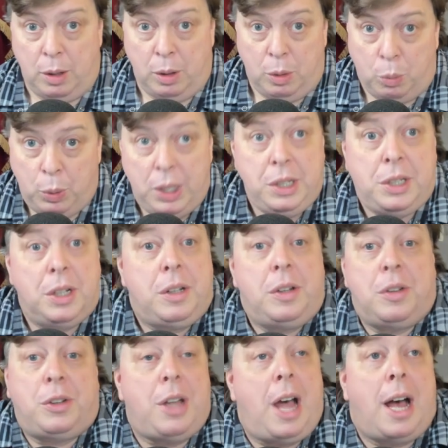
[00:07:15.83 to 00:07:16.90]
Weijin
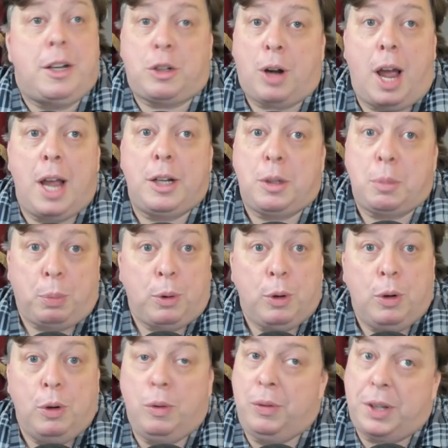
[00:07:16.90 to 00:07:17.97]
is not trying to
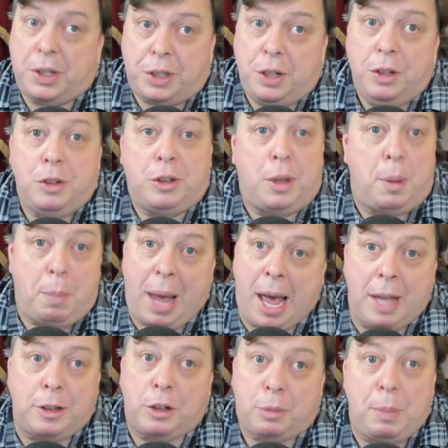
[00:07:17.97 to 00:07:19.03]
prove that she's the
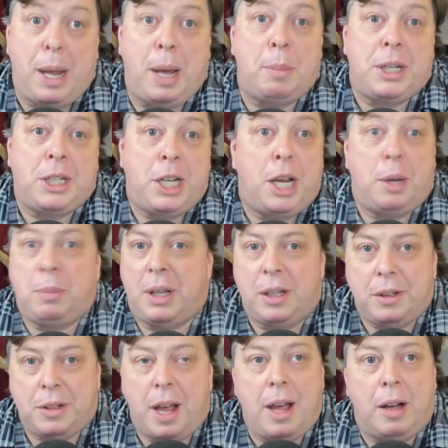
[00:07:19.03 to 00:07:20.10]
baddest mamma jamma
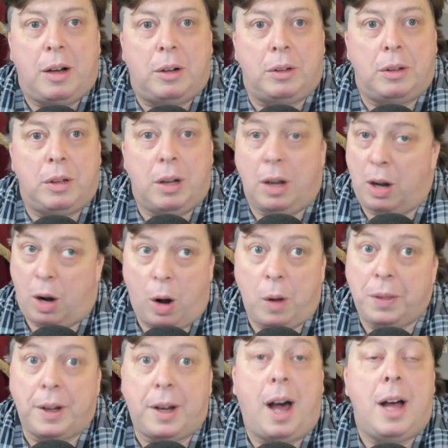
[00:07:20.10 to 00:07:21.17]
in town.
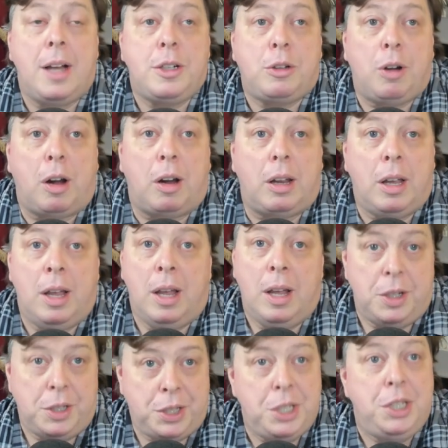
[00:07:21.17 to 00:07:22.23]
On the contrary,
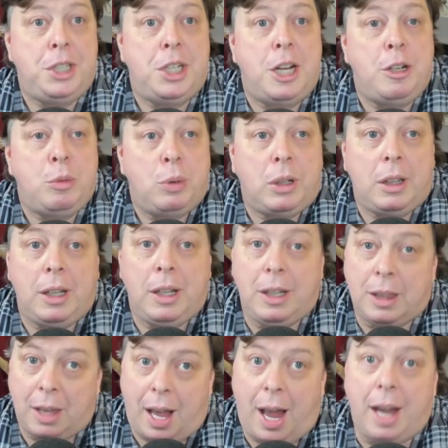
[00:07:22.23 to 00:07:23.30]
she genuinely
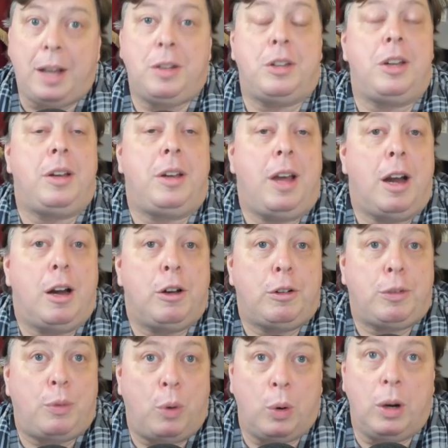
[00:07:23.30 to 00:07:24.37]
likes and cares
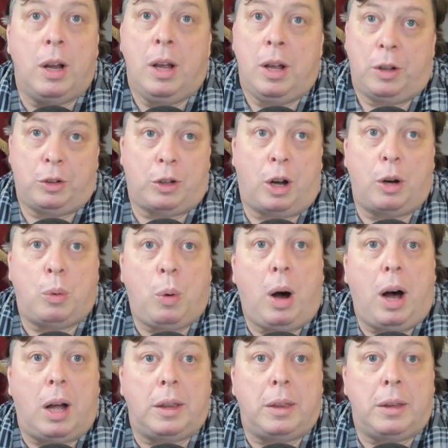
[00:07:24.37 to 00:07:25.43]
for
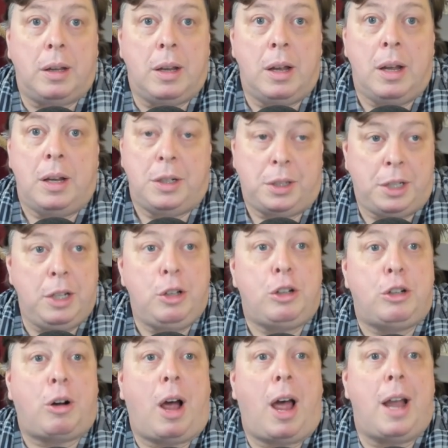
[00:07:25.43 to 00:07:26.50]
Sung-hwan. She's
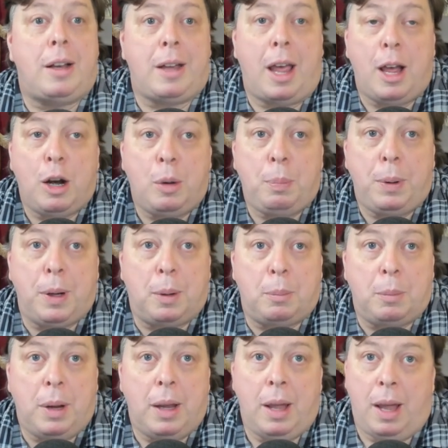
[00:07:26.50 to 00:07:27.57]
trying to help
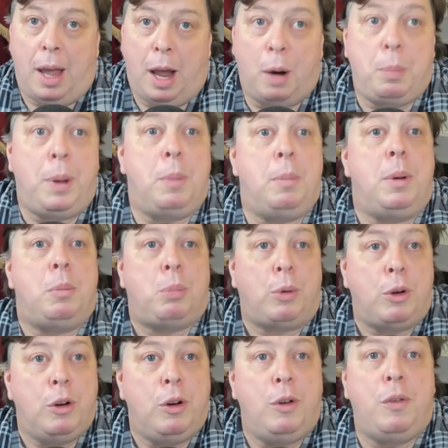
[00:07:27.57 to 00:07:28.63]
him
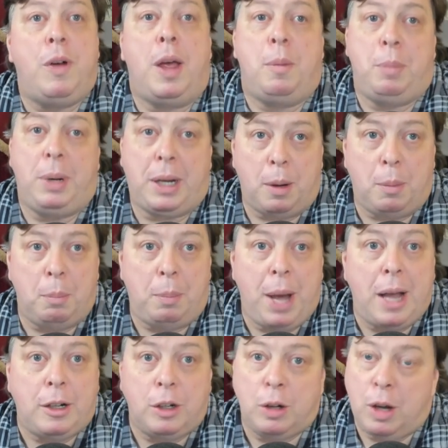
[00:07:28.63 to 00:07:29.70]
improve, become
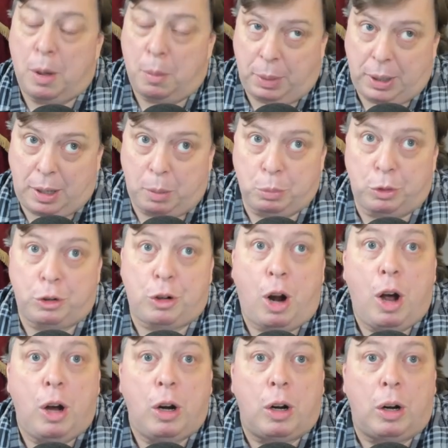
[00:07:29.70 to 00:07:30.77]
better, become
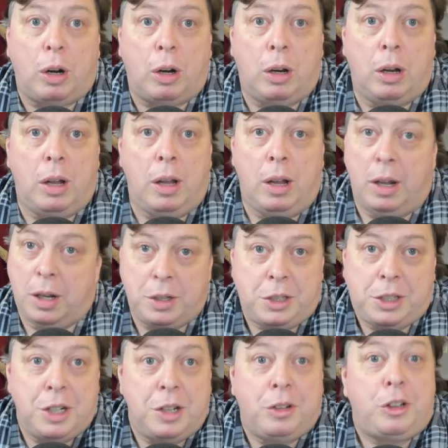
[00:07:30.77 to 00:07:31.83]
stronger. It's
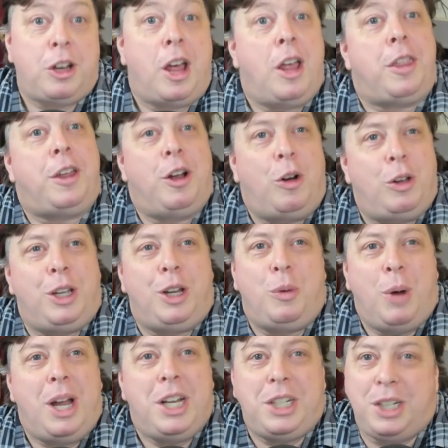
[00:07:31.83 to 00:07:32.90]
just the only
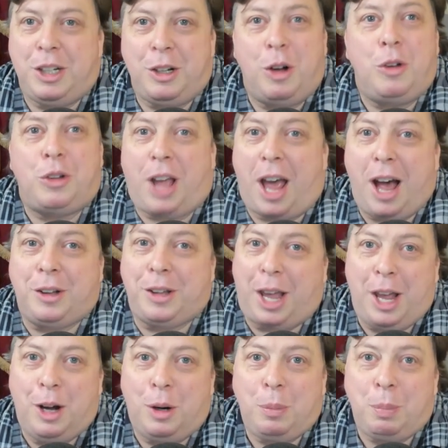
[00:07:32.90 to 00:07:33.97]
way she knows how to
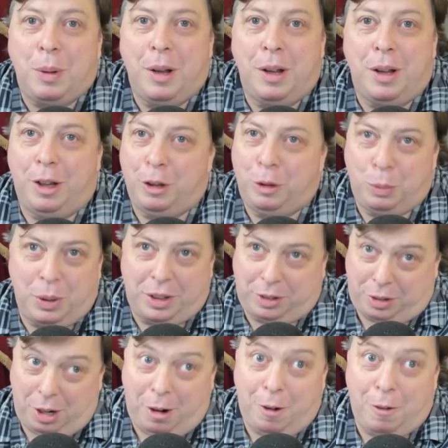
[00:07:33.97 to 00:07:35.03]
help is with
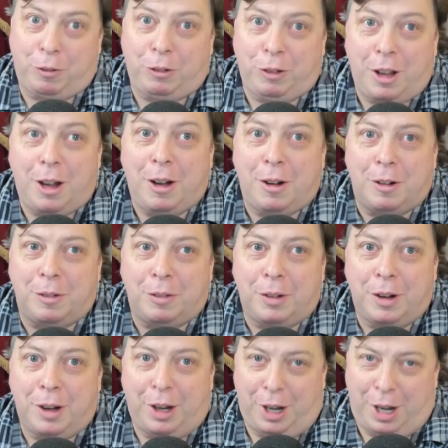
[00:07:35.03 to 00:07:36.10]
tough love.
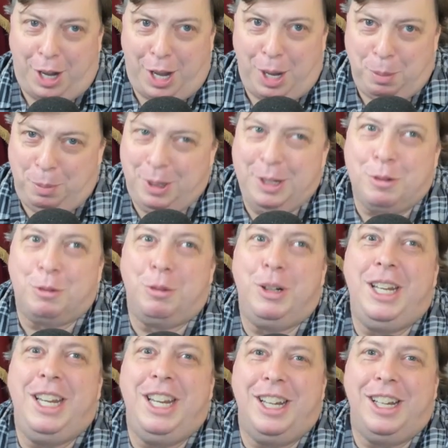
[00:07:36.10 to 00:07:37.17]
I mean,
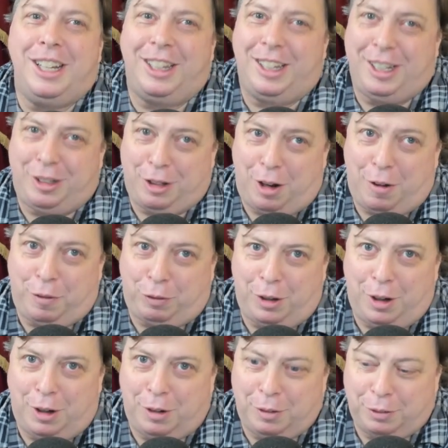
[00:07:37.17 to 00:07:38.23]
really tough
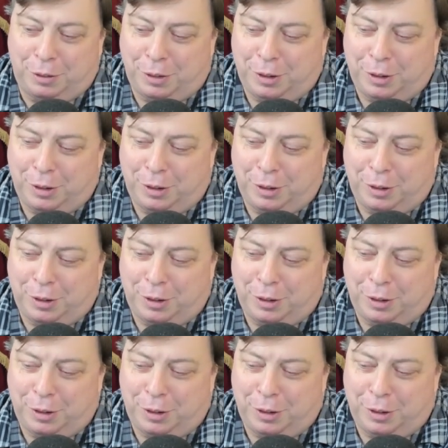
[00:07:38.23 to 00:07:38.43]
love.